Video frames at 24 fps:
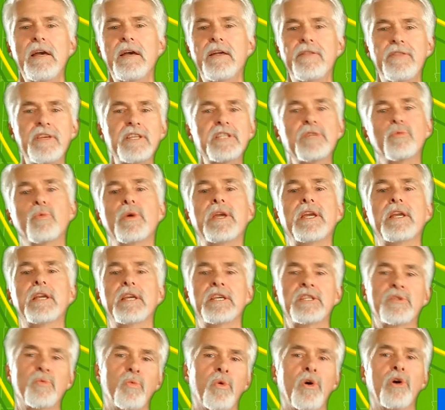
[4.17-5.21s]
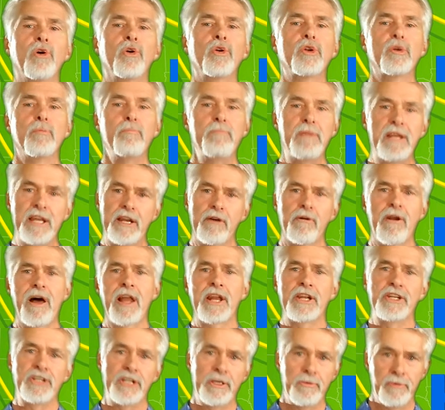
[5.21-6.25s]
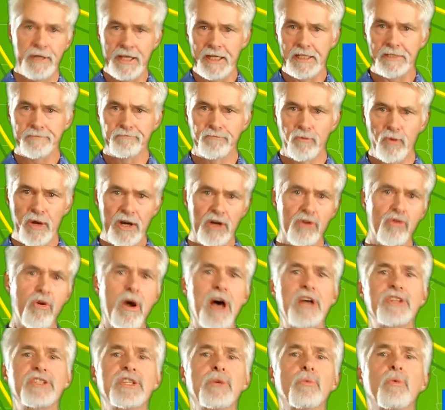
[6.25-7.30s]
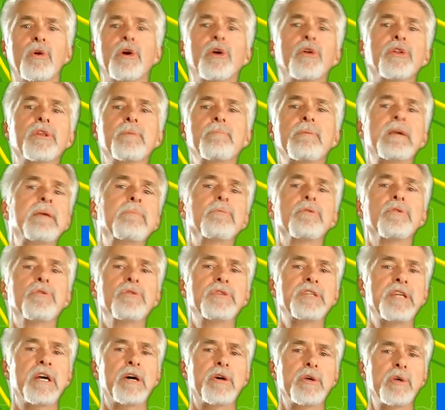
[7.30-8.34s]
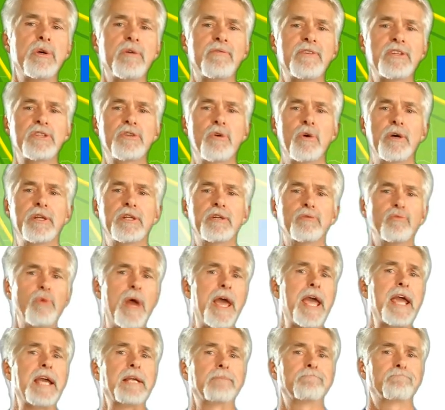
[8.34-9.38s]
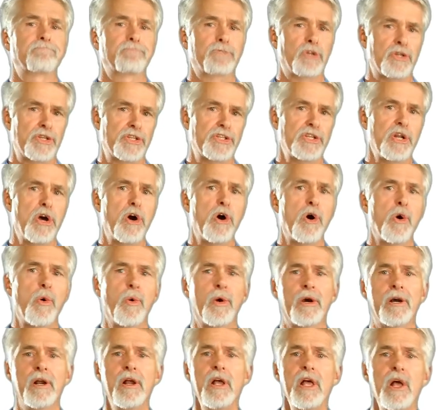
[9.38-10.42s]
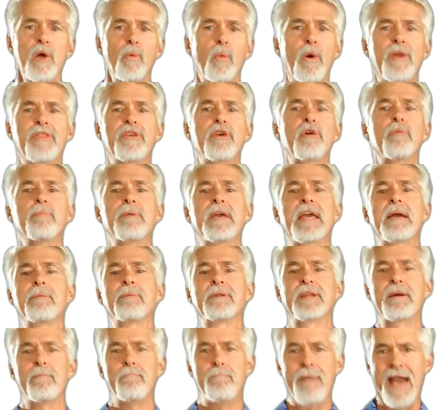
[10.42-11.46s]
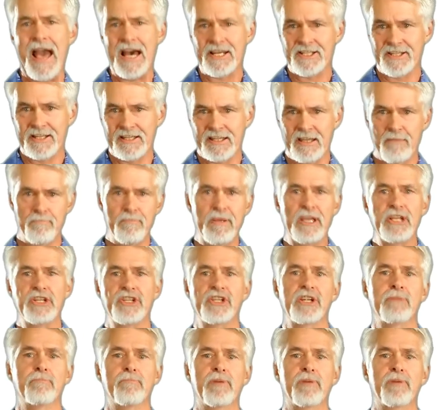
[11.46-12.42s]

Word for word: This week is World Meteorology Week, when across the world the people who tell you if it's going to rain or snow or whether you'll be able to bask at the beach in